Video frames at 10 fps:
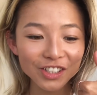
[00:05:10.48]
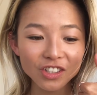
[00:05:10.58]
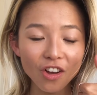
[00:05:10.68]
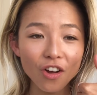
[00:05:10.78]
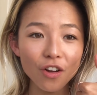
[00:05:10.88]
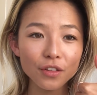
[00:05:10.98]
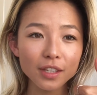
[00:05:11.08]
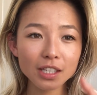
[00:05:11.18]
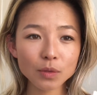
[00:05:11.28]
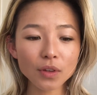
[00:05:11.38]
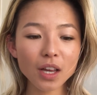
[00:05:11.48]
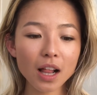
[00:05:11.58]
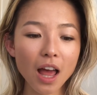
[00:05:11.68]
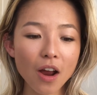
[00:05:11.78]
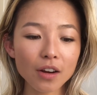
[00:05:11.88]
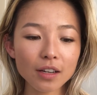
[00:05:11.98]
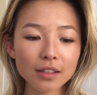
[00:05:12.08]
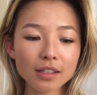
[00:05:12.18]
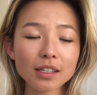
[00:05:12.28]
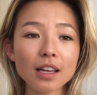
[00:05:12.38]
So this is what the
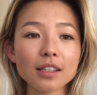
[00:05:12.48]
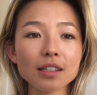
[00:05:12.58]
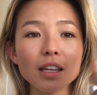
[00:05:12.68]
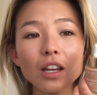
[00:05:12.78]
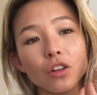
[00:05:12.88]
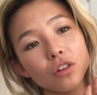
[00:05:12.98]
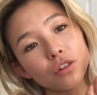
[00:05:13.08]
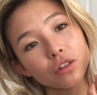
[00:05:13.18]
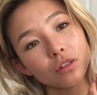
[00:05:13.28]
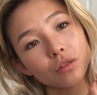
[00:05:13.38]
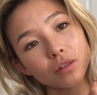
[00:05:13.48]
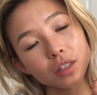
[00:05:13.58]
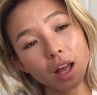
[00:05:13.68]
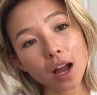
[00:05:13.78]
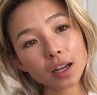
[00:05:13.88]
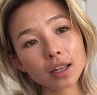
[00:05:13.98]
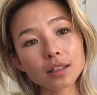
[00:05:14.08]
Clarins Skin Illusion looks like.